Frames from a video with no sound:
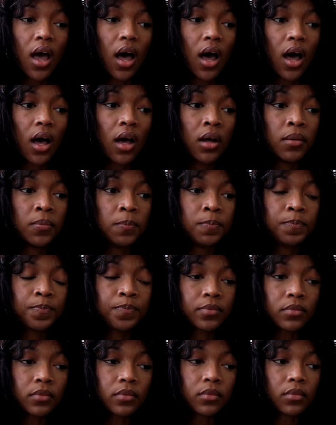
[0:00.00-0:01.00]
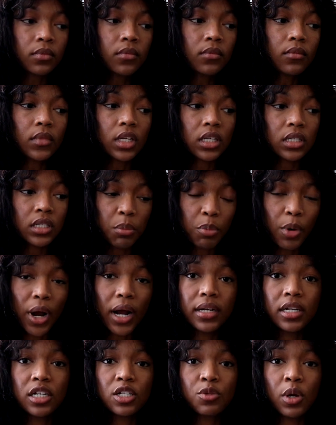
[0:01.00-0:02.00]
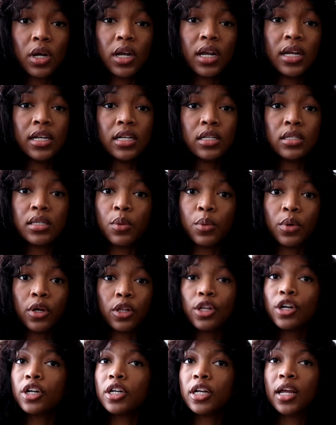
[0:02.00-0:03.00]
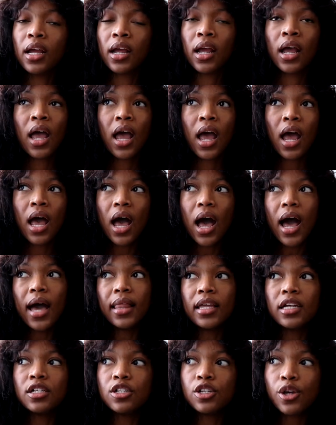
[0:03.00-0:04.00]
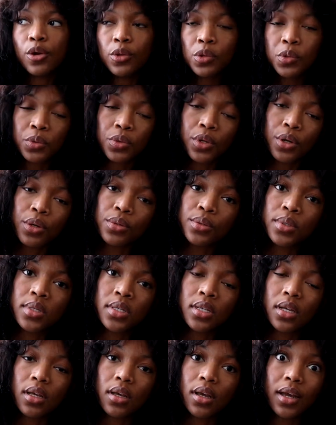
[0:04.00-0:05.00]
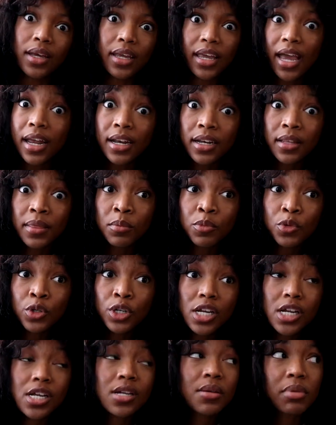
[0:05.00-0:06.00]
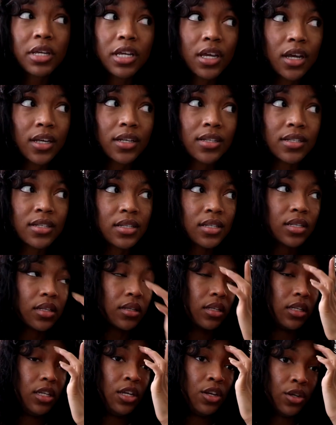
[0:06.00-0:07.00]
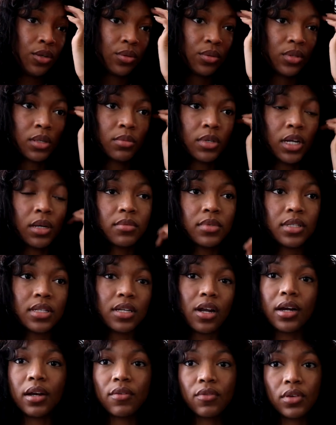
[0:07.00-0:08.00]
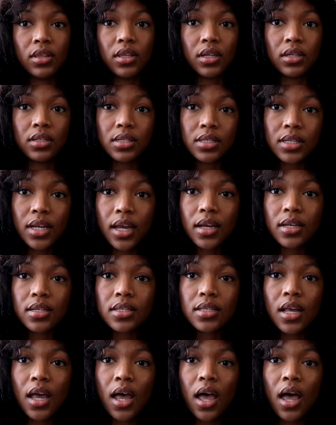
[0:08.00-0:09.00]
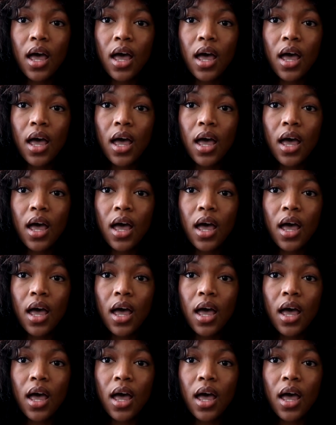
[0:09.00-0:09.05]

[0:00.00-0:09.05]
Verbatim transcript: Um, to practice what it is that we're learning. I like to go through those again in the morning because, you know, sometimes not everything sticks.